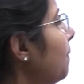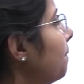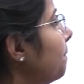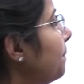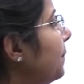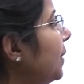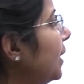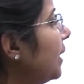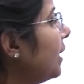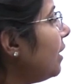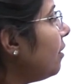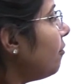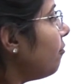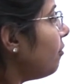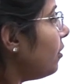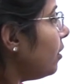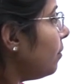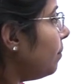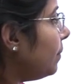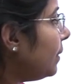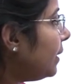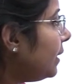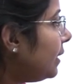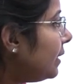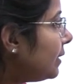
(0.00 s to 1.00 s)
B will
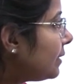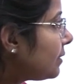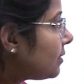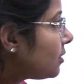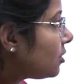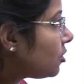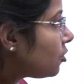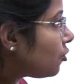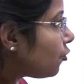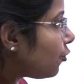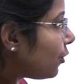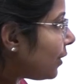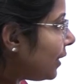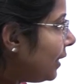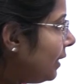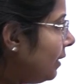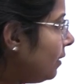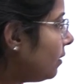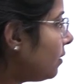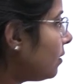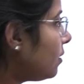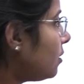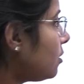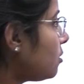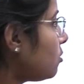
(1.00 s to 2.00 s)
be 3,
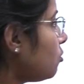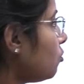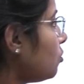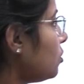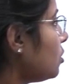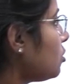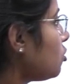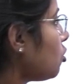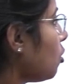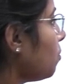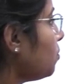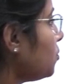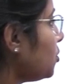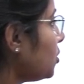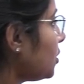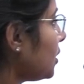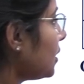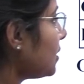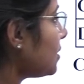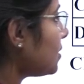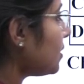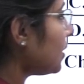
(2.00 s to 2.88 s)
so this option gets